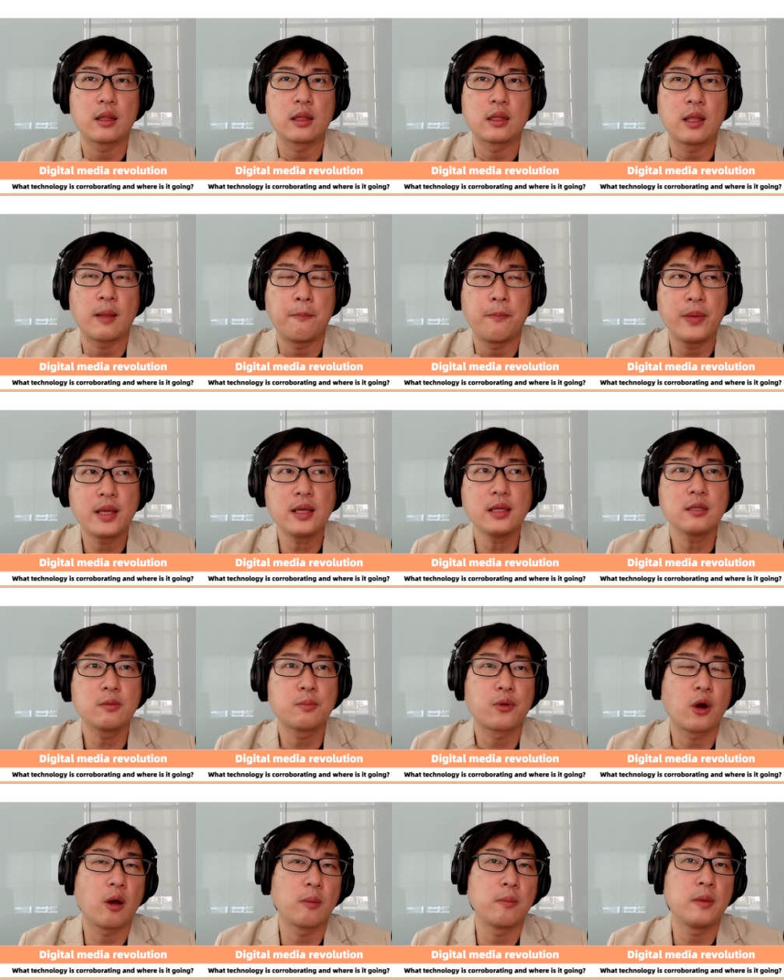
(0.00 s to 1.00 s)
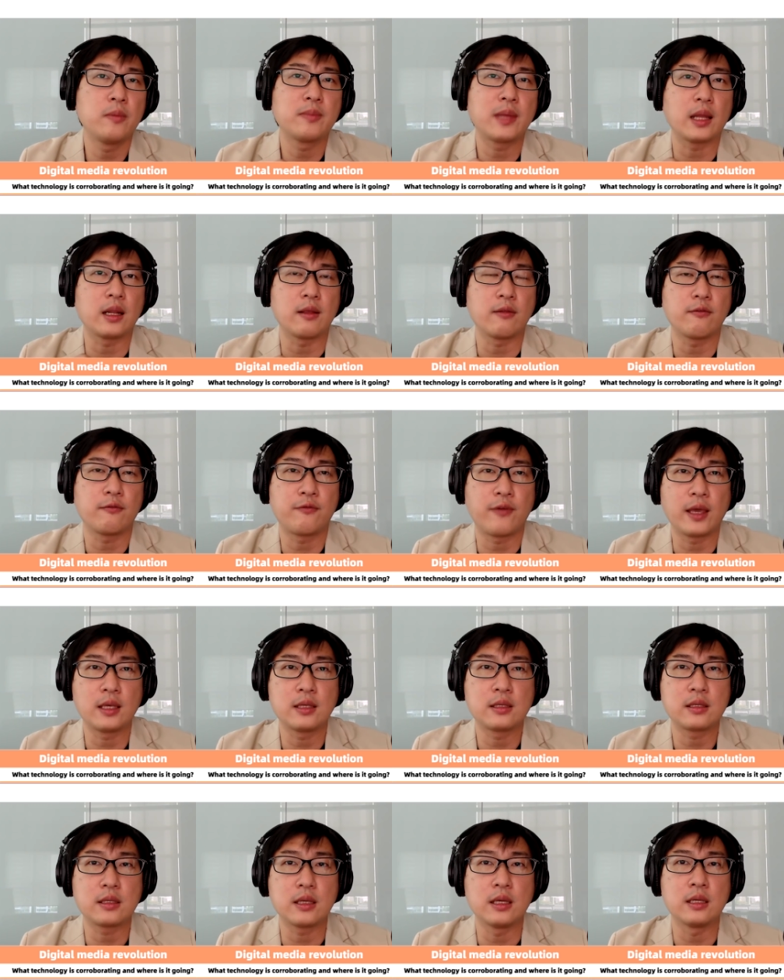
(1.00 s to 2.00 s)
the biggest problem that it
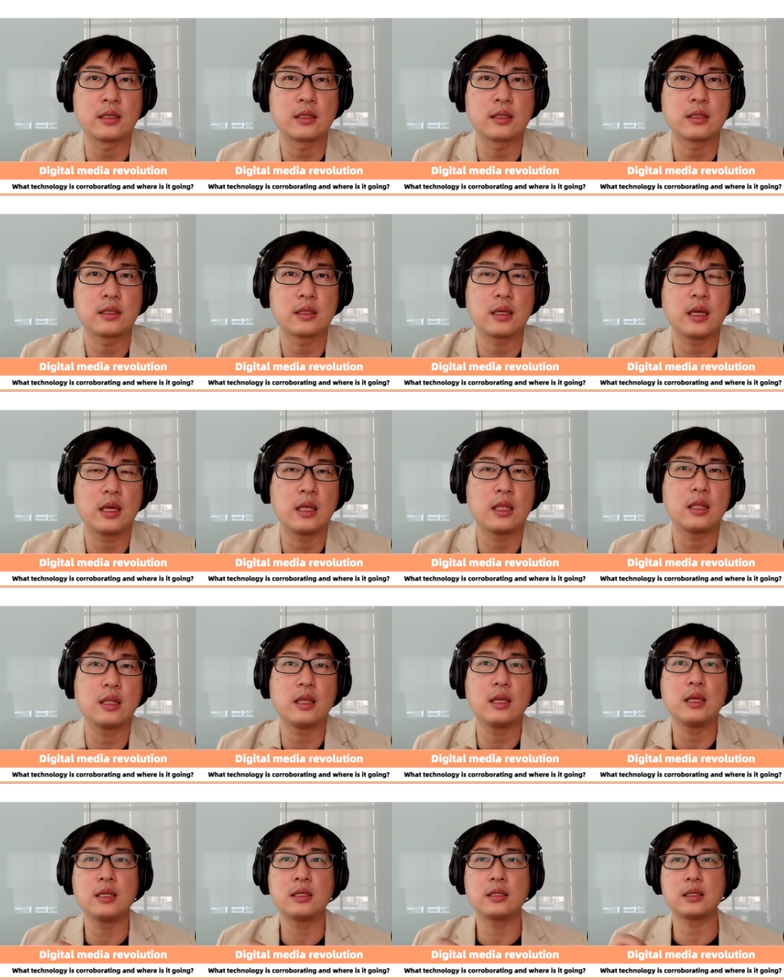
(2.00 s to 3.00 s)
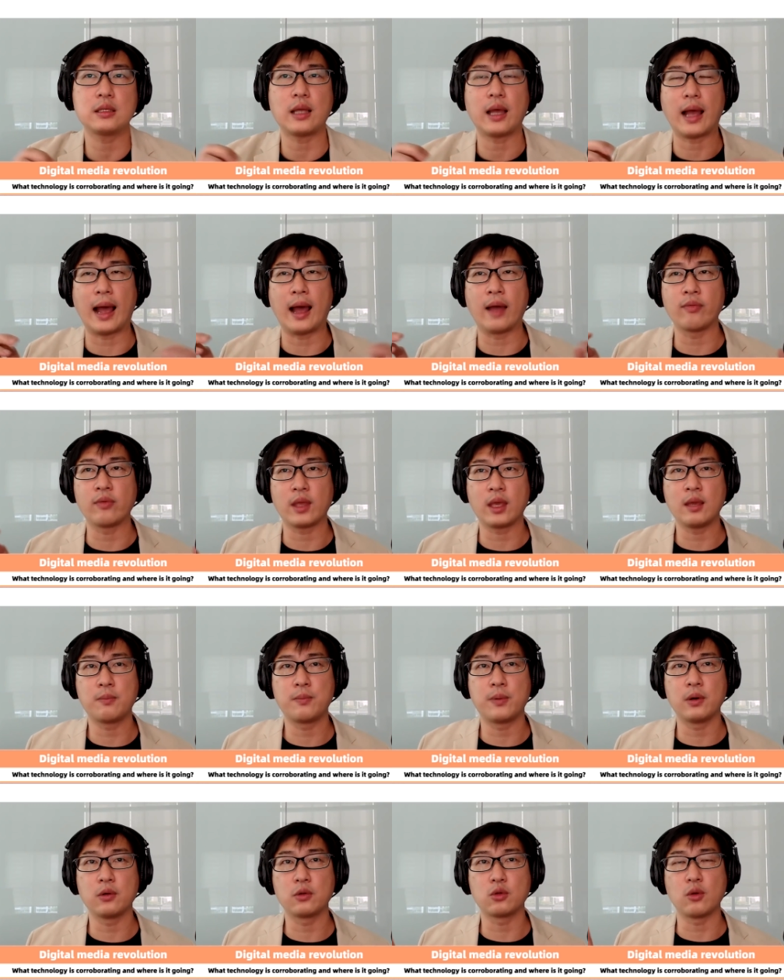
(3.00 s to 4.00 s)
faces is it is
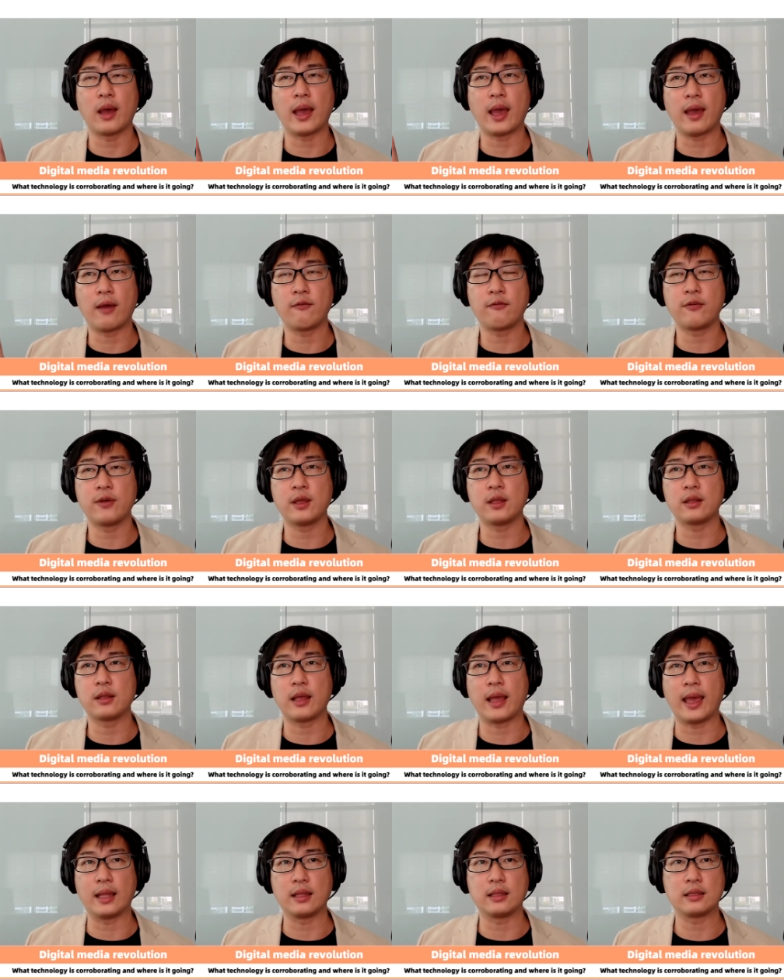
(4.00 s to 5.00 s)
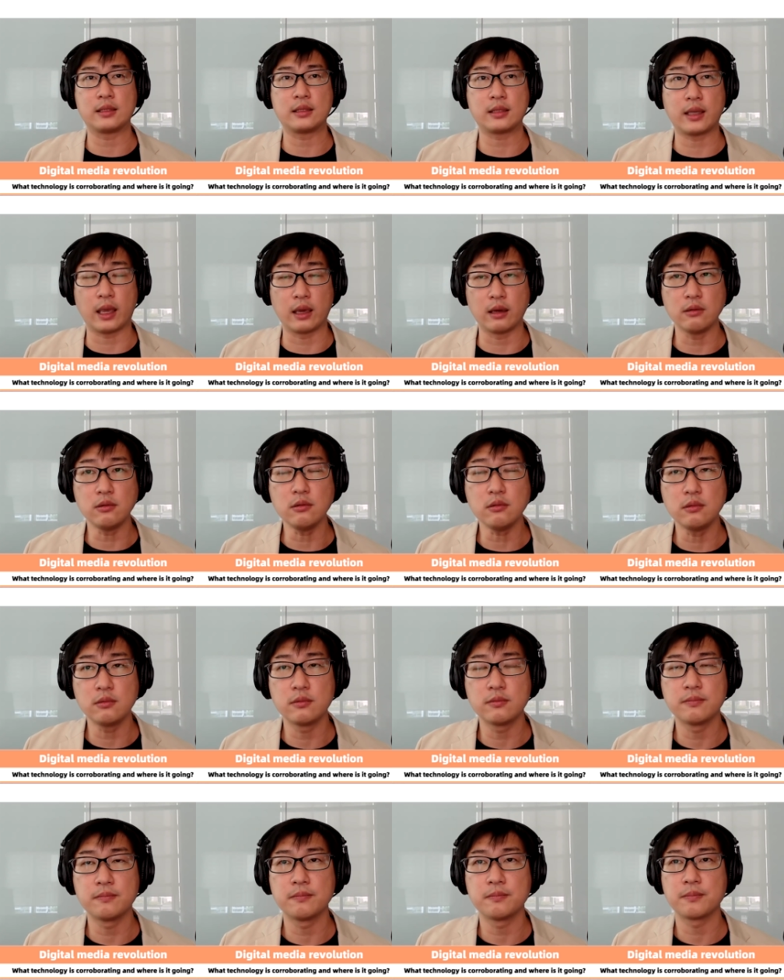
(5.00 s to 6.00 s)
unable to have it at scale
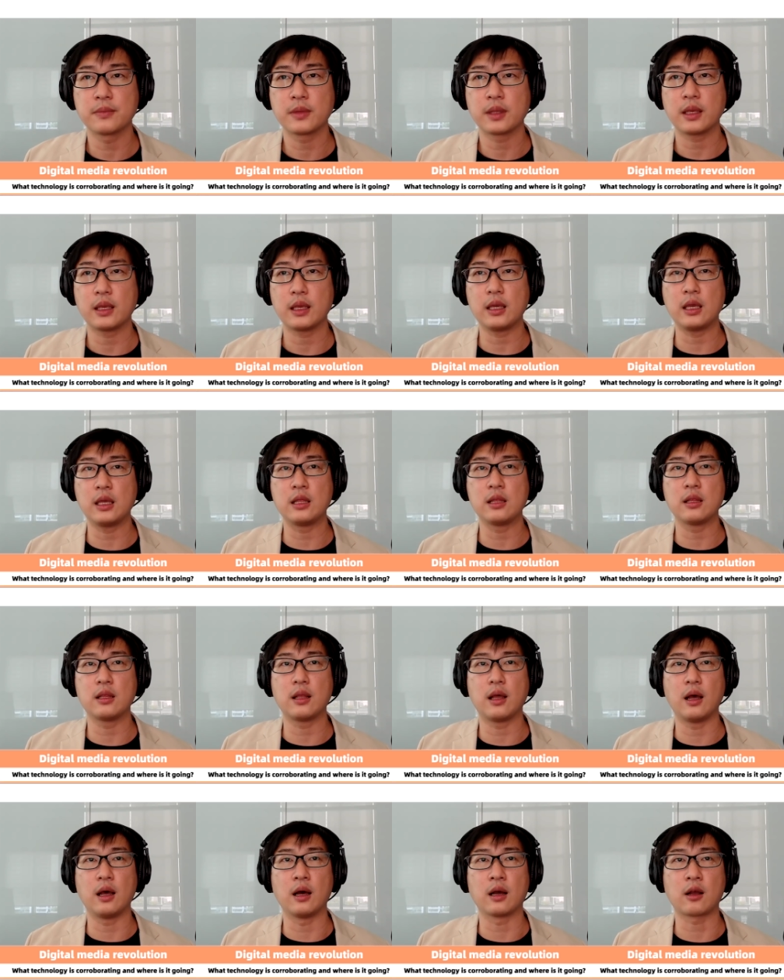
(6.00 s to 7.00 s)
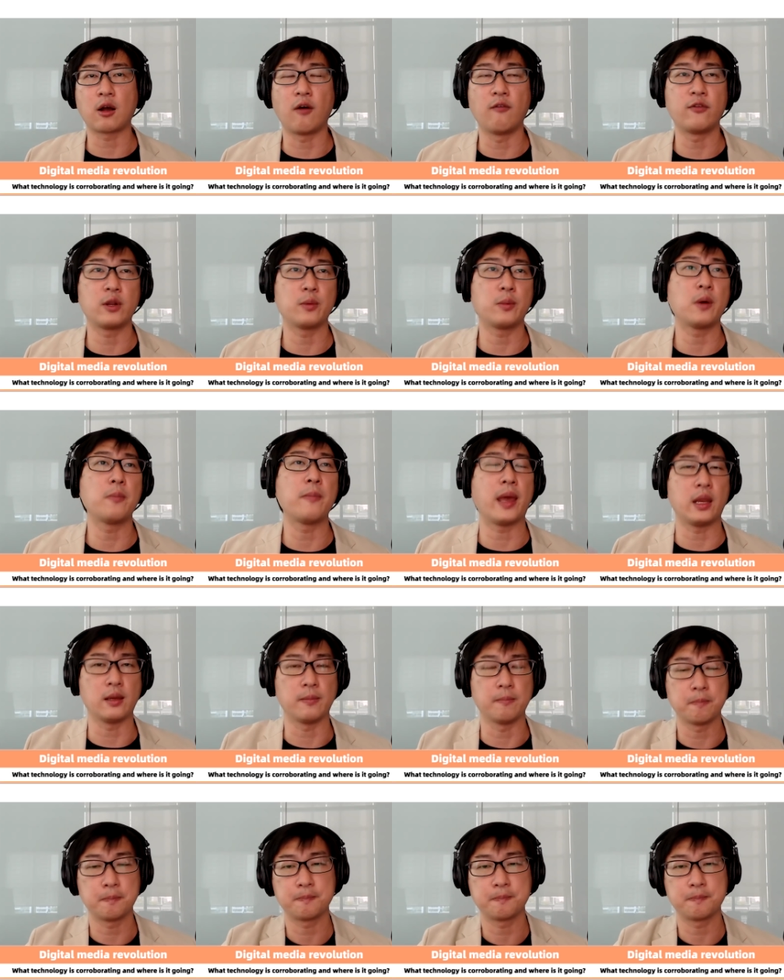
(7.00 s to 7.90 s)
in a comfortable manner.